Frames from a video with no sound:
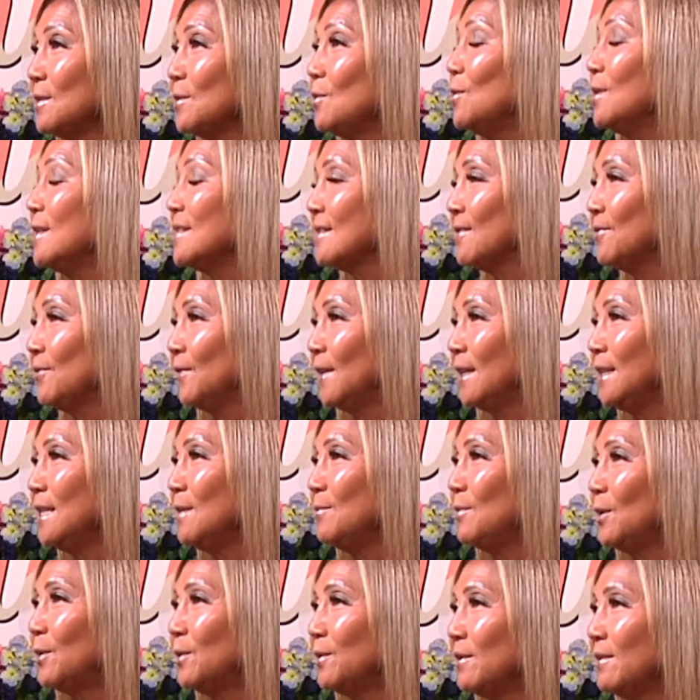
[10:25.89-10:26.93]
Who has a funny
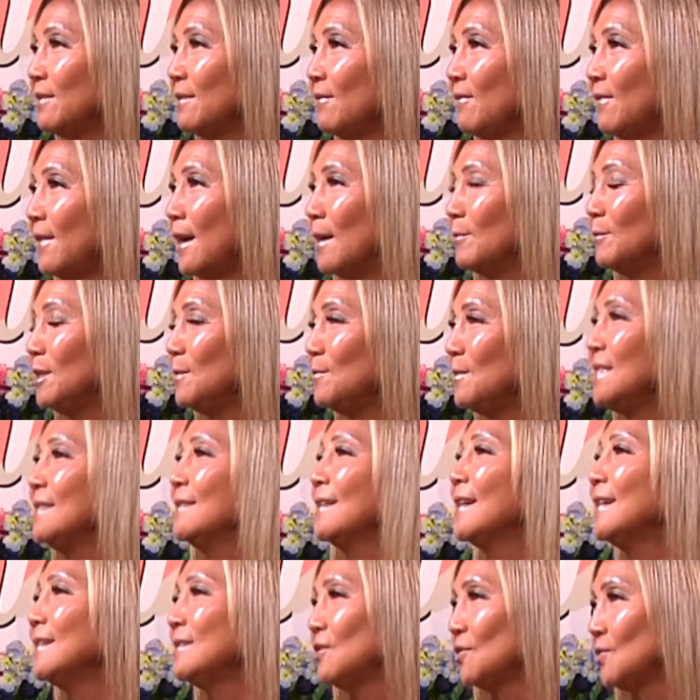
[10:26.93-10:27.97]
bone in the family
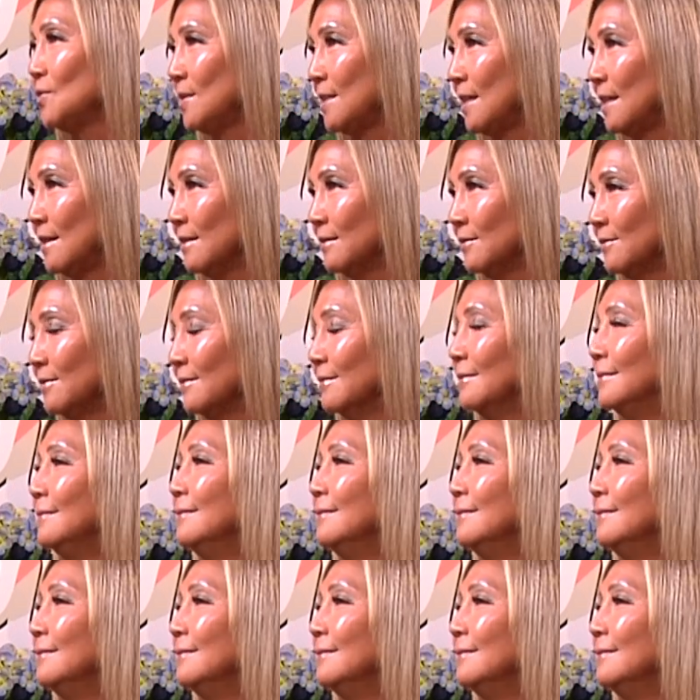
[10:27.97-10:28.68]
besides yourself?